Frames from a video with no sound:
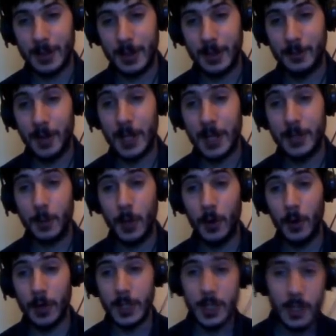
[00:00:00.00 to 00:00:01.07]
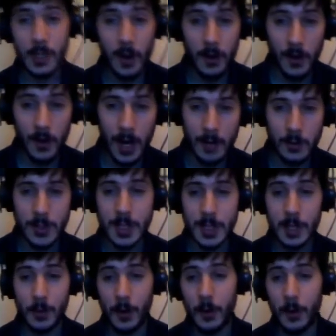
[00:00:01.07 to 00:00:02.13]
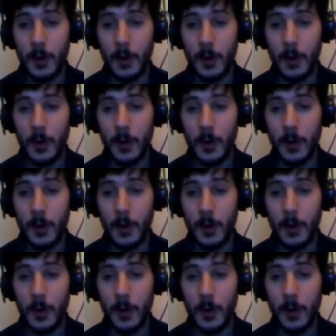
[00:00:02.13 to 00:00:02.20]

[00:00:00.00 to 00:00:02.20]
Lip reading: In fact, to be honest, starting on level 0,